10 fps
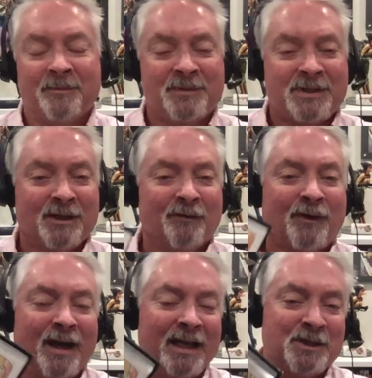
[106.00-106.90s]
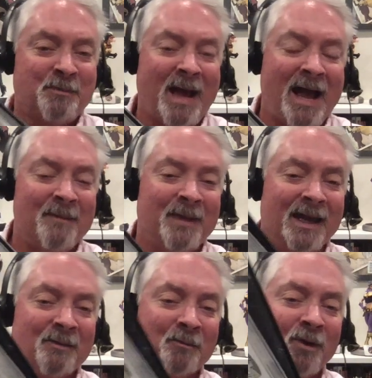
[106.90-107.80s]
Silver Age
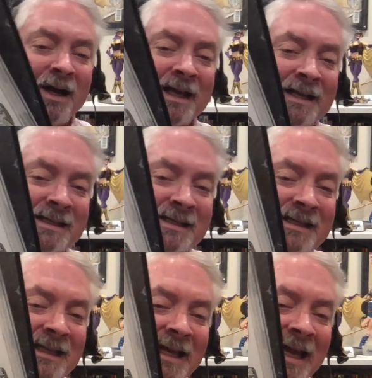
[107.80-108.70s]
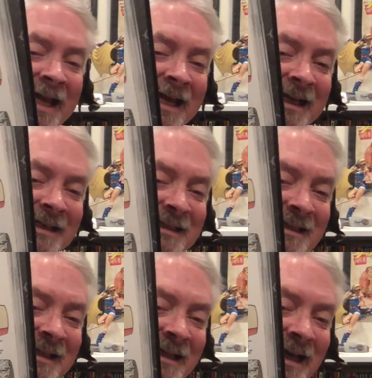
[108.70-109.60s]
Batman was, and
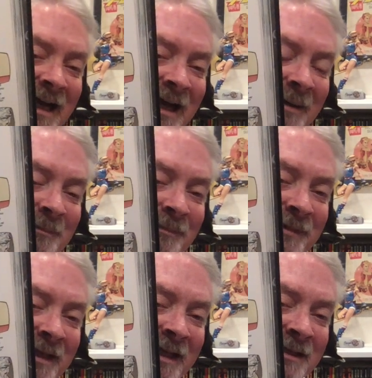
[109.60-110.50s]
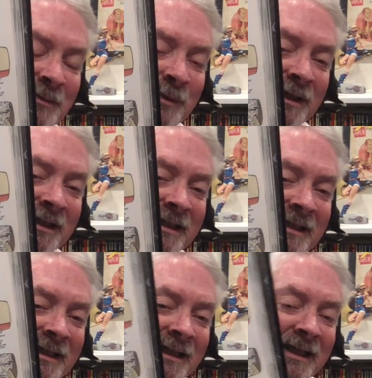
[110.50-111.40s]
um, it's
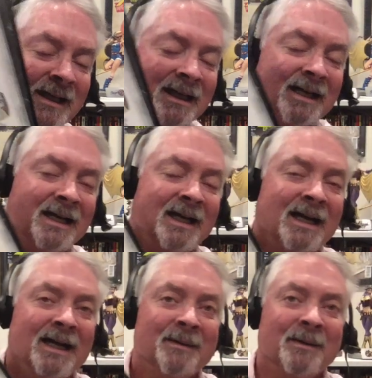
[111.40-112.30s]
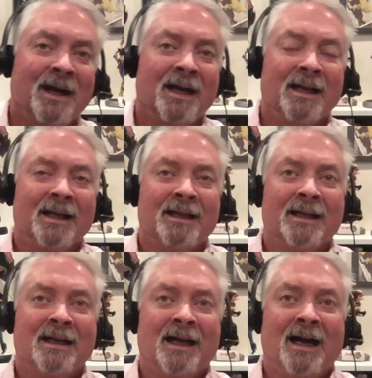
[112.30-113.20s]
really... Uh, I,
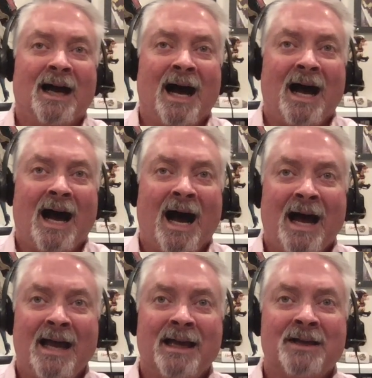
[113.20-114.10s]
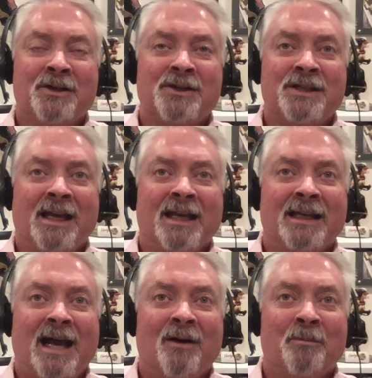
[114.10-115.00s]
I understand
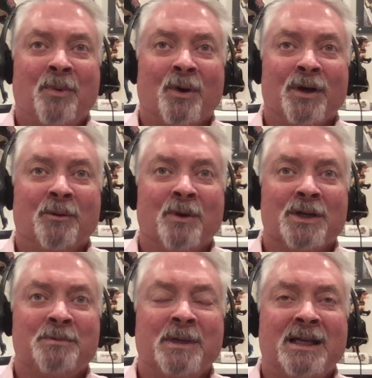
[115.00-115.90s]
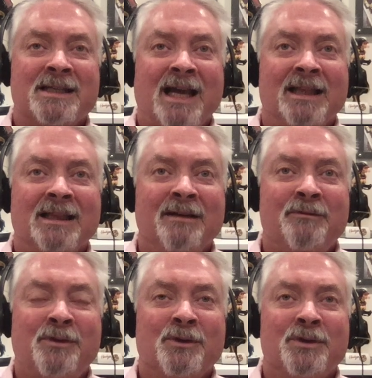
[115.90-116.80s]
how important it was because I
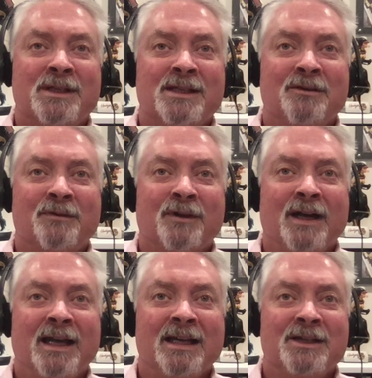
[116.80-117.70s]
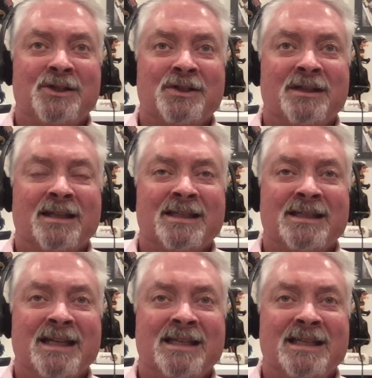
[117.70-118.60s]
lived through the Silver Age in the
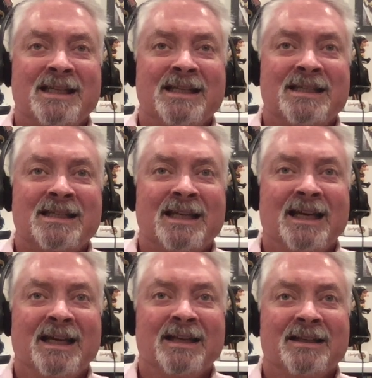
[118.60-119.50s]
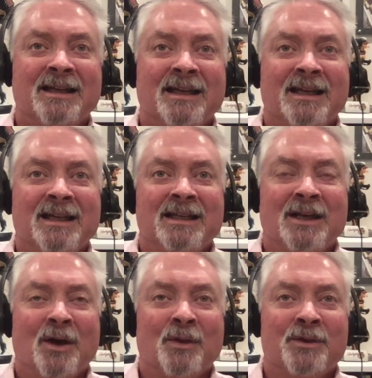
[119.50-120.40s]
sixties and, you
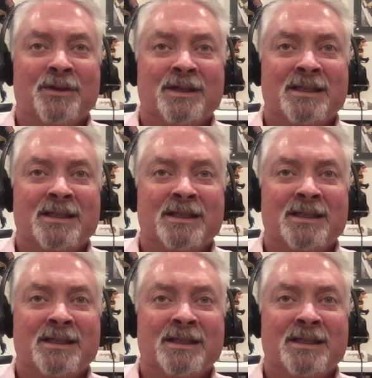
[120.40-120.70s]
know, the, the